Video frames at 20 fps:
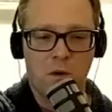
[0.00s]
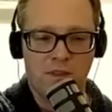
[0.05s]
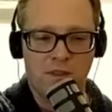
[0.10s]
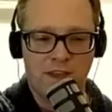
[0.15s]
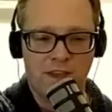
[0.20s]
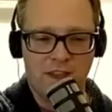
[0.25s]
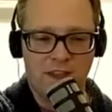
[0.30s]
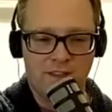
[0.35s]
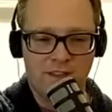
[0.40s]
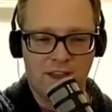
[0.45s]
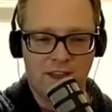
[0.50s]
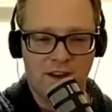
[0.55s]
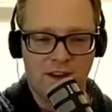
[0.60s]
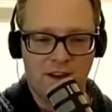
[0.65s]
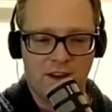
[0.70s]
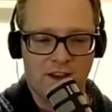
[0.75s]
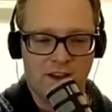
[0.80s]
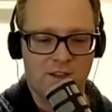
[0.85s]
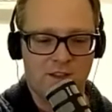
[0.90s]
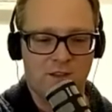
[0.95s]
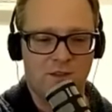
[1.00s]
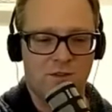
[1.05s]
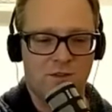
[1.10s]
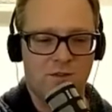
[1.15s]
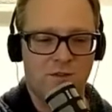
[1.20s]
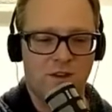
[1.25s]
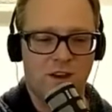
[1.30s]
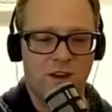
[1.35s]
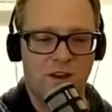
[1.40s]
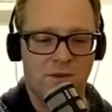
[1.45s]
on, they they like to,
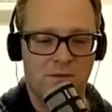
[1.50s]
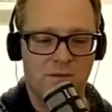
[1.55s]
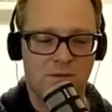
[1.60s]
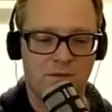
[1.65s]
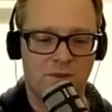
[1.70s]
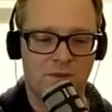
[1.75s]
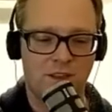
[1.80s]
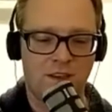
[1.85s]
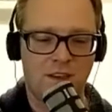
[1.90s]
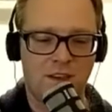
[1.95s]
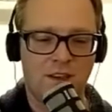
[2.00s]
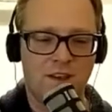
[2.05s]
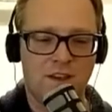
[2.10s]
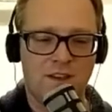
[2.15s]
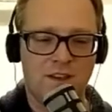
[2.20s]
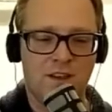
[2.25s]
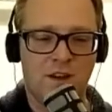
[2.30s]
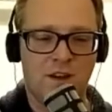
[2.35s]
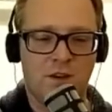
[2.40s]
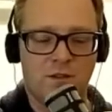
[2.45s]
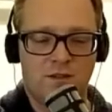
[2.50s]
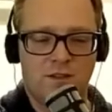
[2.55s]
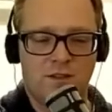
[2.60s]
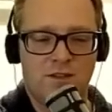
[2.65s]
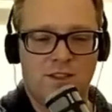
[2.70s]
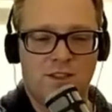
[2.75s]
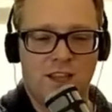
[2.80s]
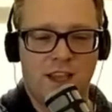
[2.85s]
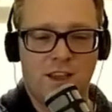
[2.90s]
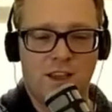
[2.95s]
um, you know,
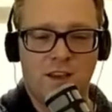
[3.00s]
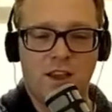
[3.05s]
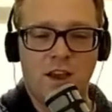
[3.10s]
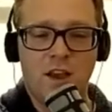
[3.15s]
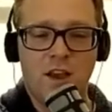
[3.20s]
say,